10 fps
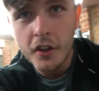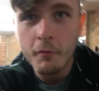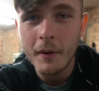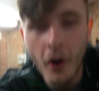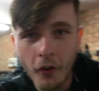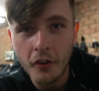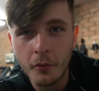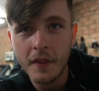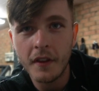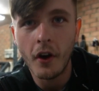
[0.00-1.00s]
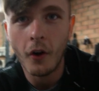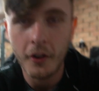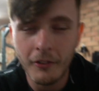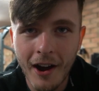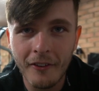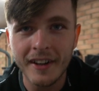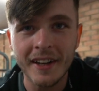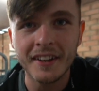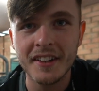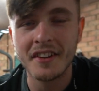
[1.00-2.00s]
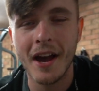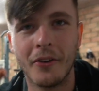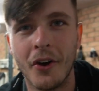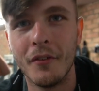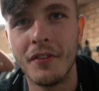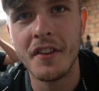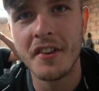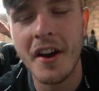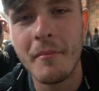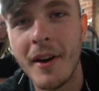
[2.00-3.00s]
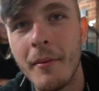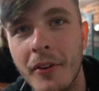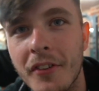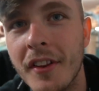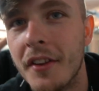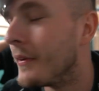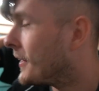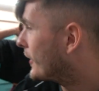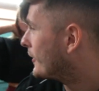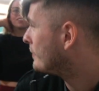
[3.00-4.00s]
You've been honoured with an honorary discount code for the site, babe, because wow, of this video.